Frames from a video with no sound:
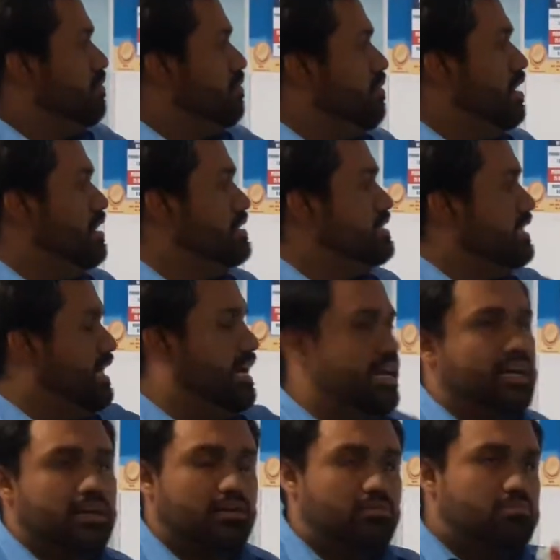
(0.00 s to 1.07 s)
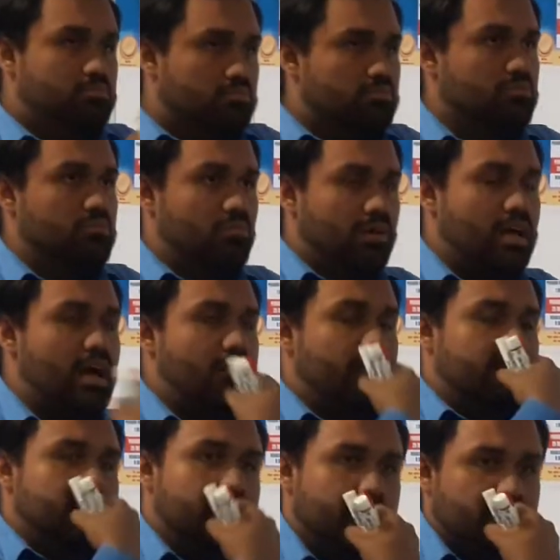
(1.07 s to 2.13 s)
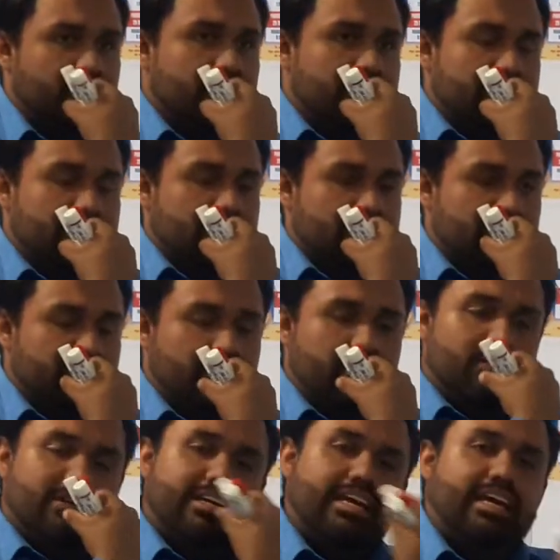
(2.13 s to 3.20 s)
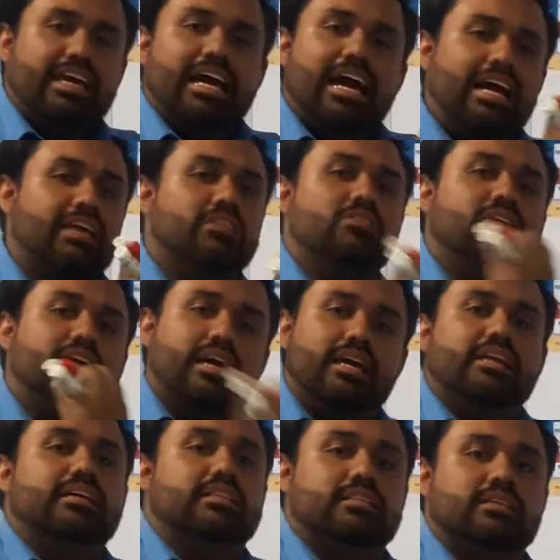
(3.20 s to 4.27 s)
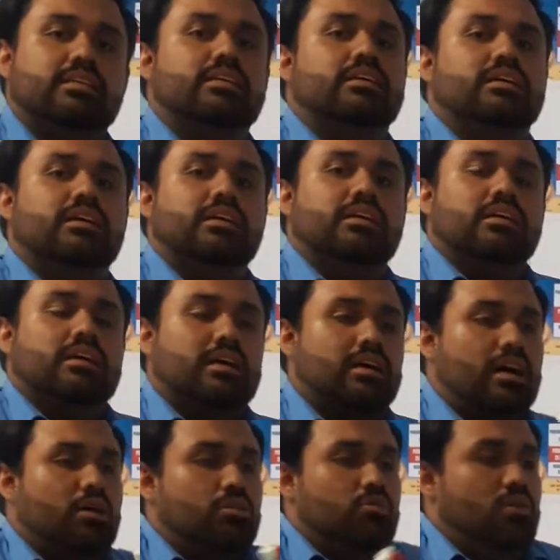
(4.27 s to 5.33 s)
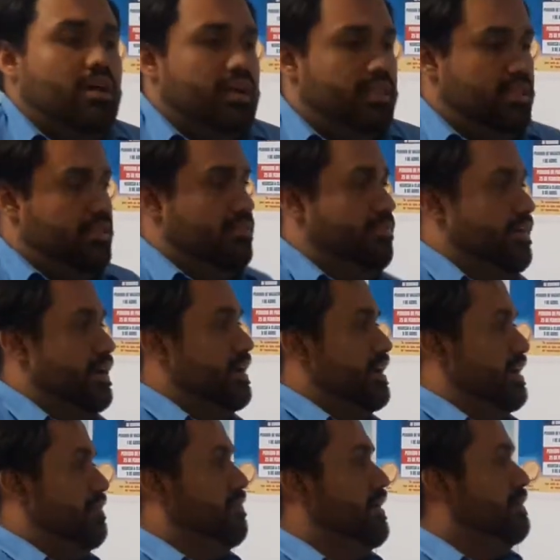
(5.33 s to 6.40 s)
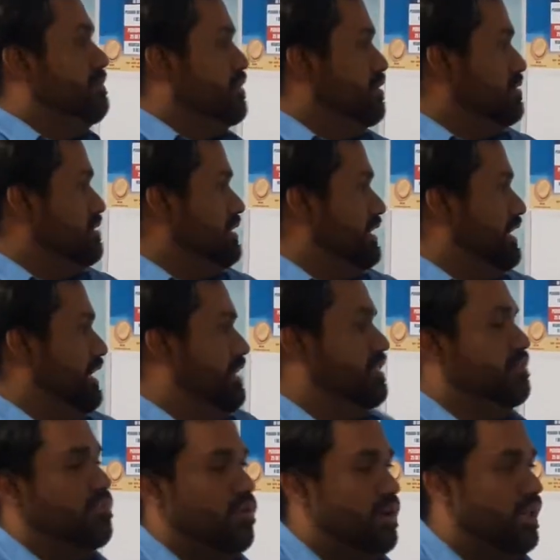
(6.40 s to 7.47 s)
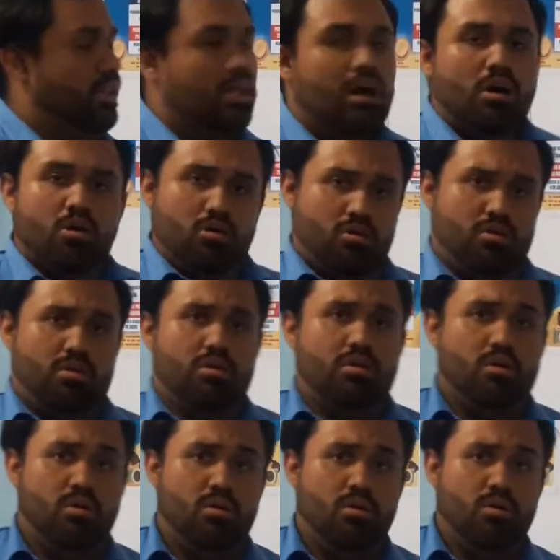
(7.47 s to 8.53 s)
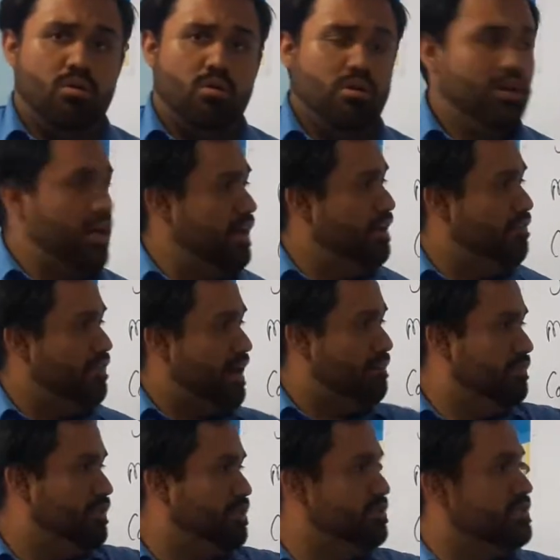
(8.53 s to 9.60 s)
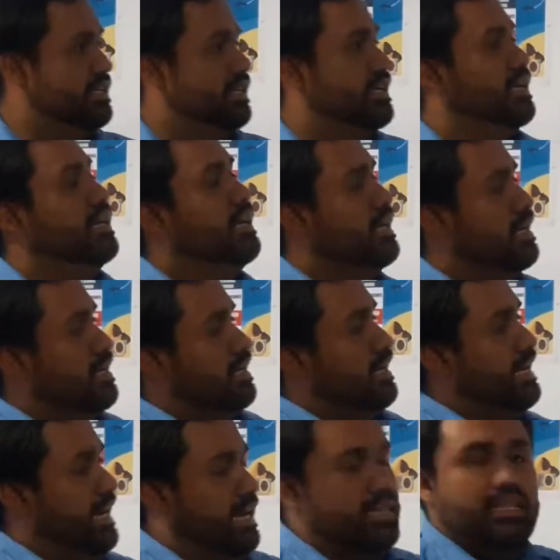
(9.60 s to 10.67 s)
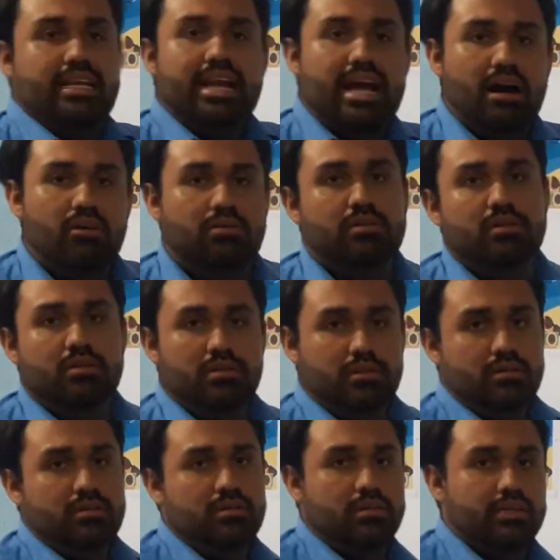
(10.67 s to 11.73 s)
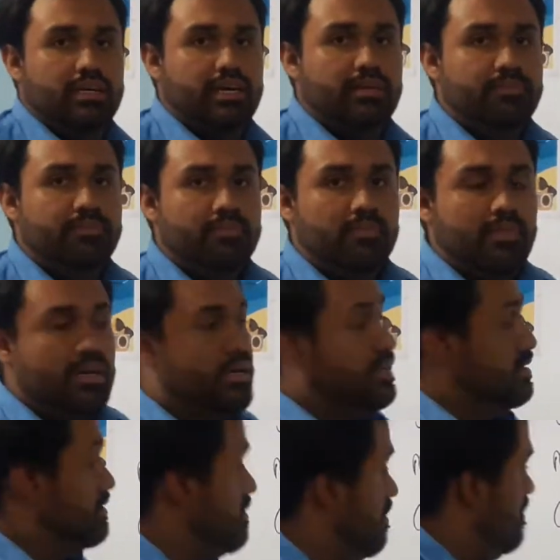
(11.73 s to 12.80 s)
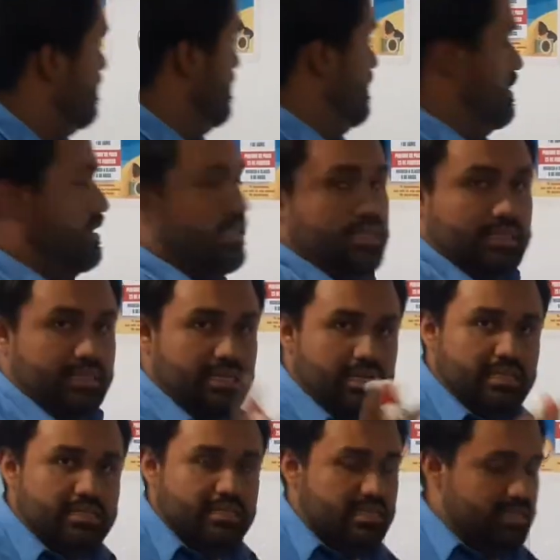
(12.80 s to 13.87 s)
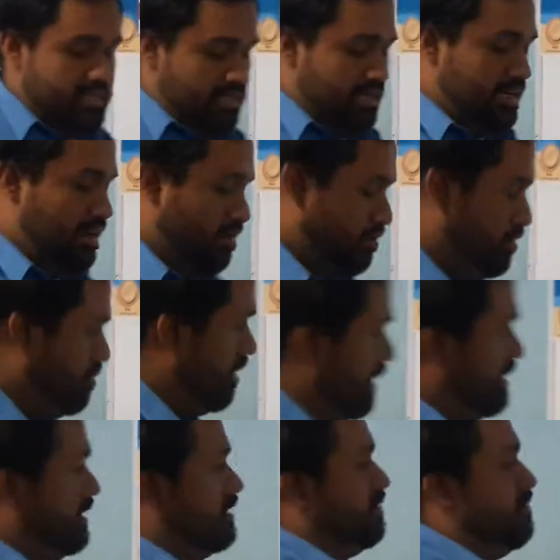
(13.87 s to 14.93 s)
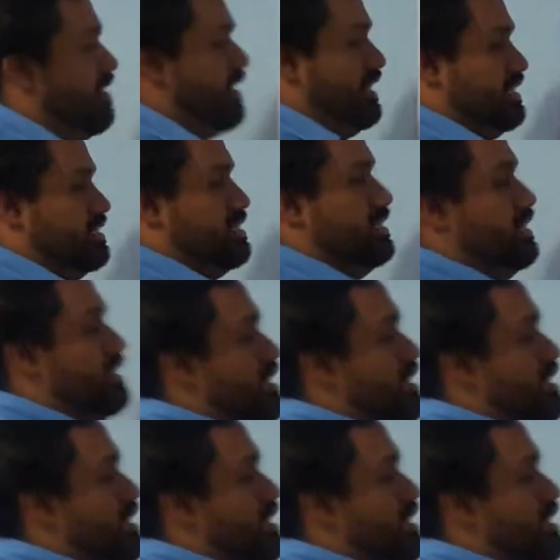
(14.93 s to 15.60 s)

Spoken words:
What is can? We have it. But okay, I don't get it. How do I identify if I'm using can the modal or if I'm using can the noun? Okay? So, this is how you identify it.